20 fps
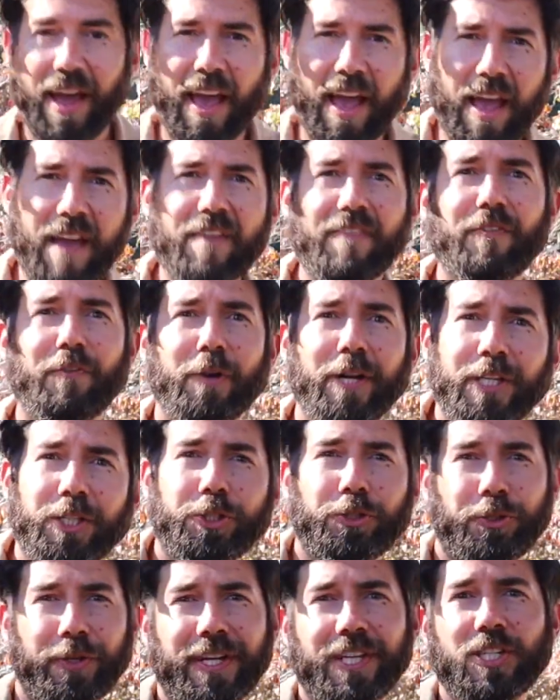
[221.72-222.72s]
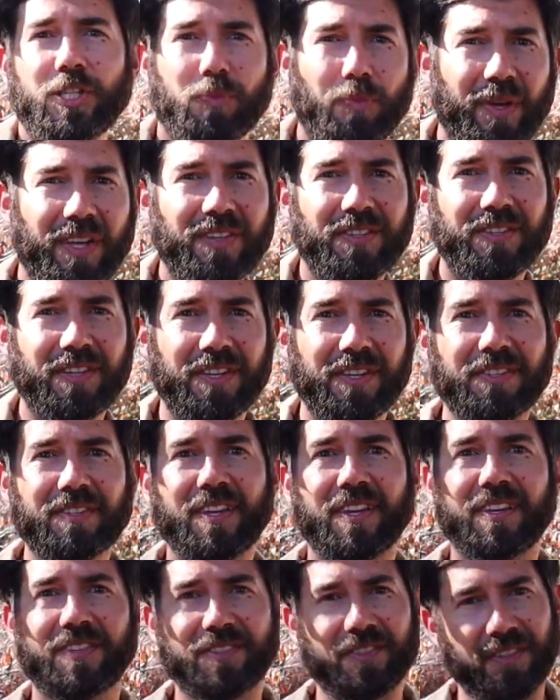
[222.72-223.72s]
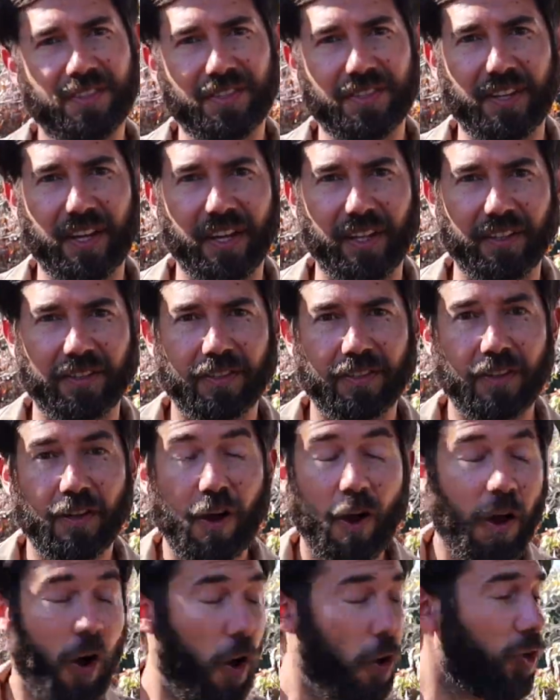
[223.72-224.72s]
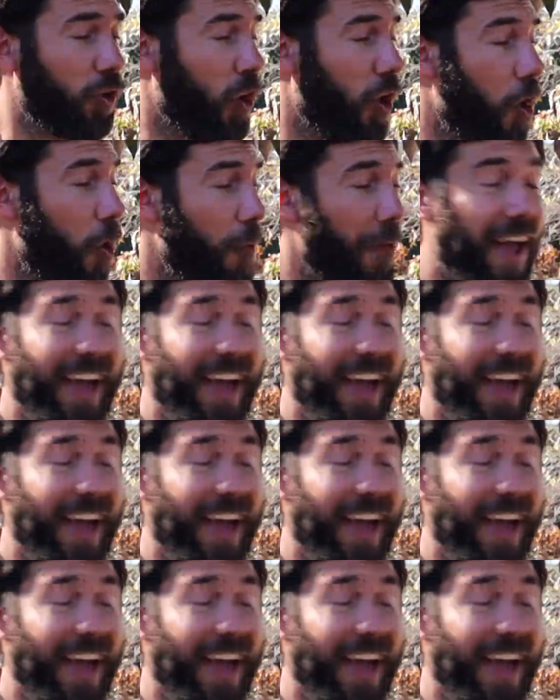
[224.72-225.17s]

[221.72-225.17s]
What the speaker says: Every tree species is distinct. Oklahoma